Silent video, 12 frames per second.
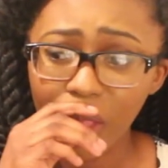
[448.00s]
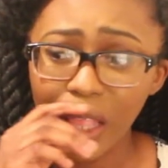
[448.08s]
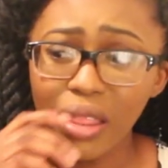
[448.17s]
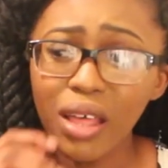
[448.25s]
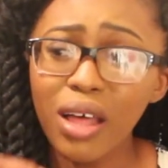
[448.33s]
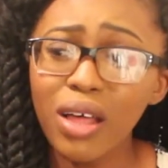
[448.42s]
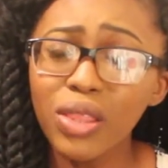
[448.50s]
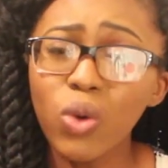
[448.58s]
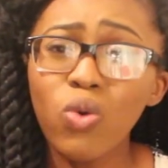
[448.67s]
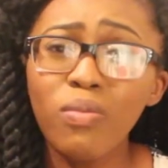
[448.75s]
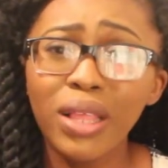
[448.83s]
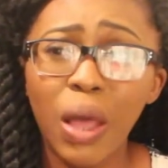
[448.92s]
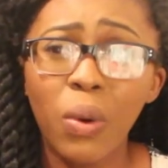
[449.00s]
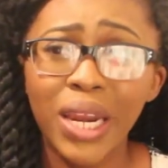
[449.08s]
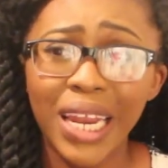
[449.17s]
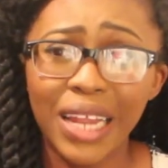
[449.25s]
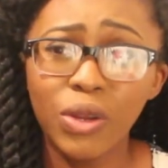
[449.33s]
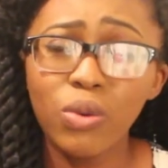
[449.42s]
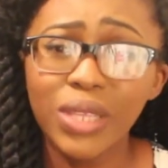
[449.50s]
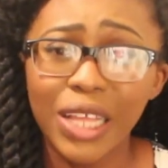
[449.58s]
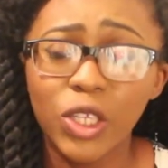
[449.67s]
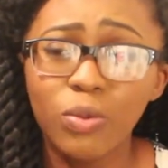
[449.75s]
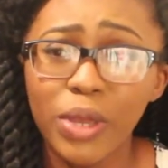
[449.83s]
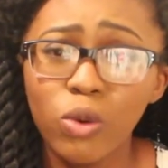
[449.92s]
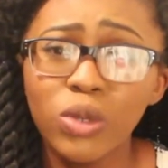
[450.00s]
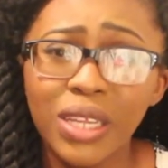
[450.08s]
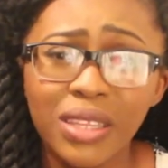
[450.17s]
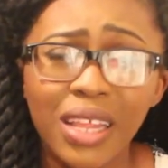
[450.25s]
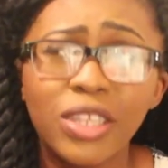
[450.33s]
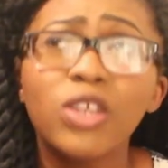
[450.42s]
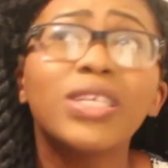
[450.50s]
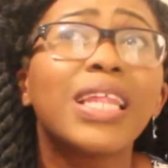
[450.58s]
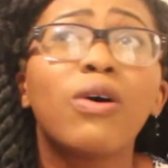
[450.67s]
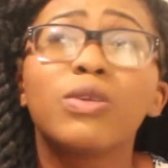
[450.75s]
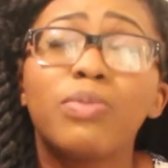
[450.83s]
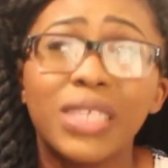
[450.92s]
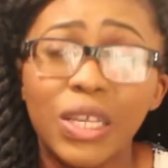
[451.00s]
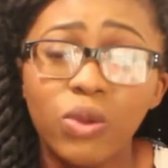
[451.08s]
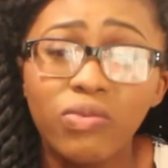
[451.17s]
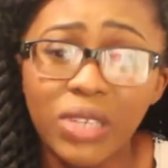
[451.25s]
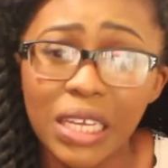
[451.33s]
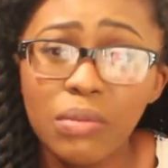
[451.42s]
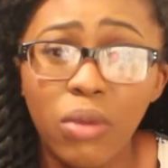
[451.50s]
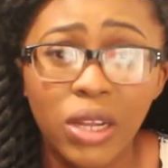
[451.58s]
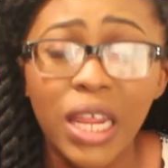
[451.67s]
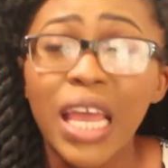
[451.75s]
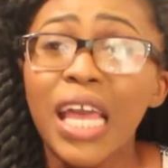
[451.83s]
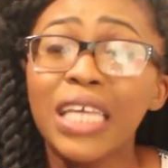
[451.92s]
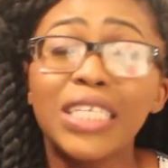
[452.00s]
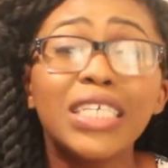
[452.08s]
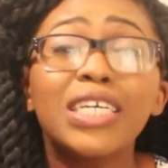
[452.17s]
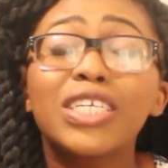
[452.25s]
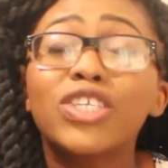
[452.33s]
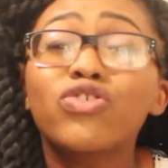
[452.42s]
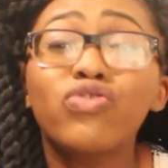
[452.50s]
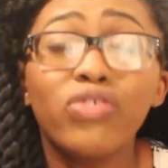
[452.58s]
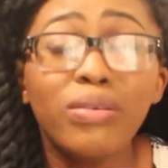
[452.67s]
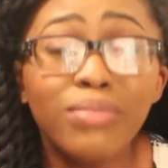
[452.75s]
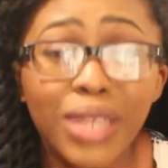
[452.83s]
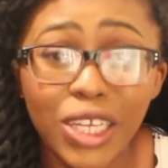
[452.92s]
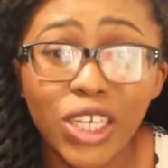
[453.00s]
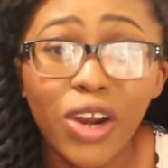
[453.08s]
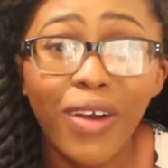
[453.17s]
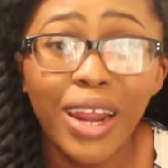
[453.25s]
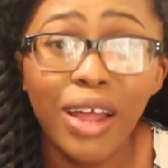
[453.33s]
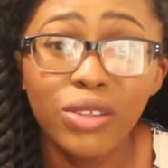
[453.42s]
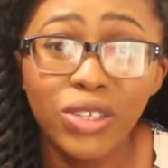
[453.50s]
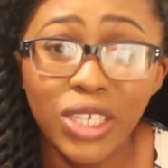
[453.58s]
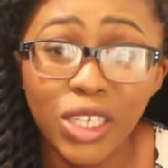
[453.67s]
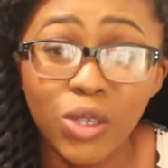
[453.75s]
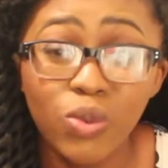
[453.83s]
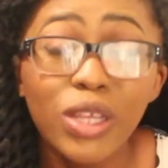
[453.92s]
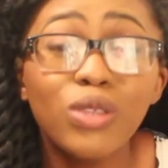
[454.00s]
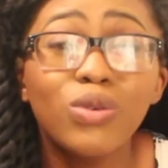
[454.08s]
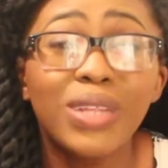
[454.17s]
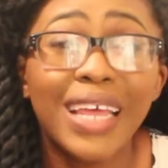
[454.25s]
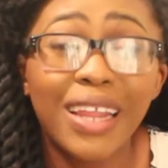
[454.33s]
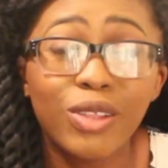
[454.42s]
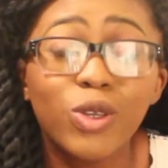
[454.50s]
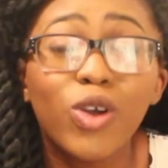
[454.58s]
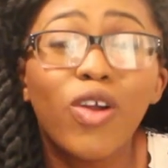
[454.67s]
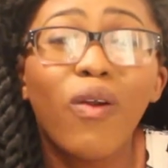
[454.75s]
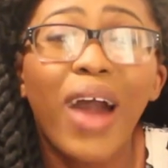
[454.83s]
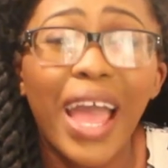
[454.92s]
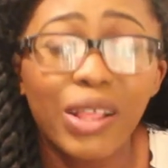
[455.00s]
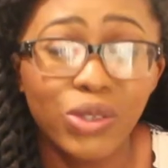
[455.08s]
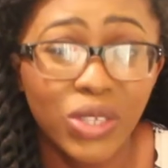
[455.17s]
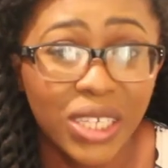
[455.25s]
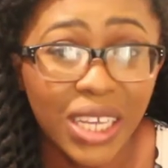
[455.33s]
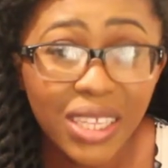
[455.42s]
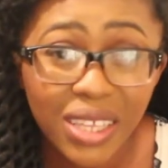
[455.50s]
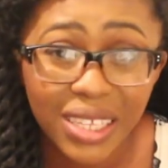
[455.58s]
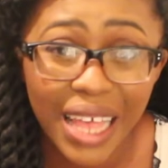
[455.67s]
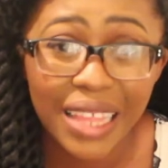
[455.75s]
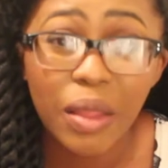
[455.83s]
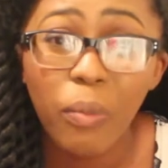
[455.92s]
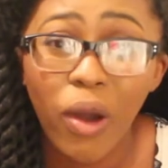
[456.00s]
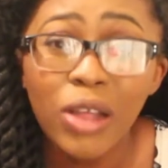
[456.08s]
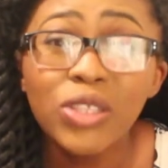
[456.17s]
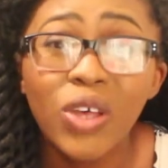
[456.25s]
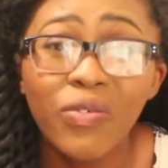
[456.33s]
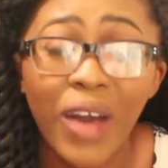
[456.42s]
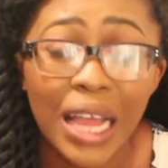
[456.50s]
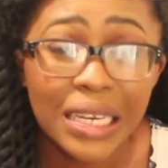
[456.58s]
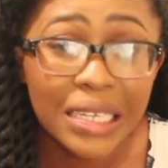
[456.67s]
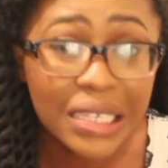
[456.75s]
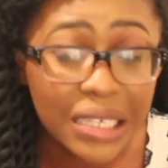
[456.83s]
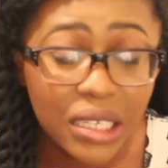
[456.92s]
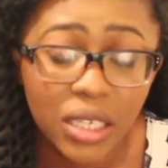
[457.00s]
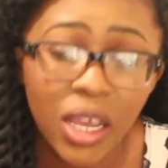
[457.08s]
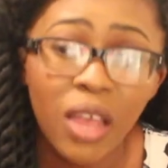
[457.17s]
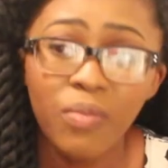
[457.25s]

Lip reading: the woman that wanted her daughter to be healed, the daughter that was possessed with demon, she screamed out, she cried out to Jesus. We need to learn how to cry out to Jesus at the point of our need,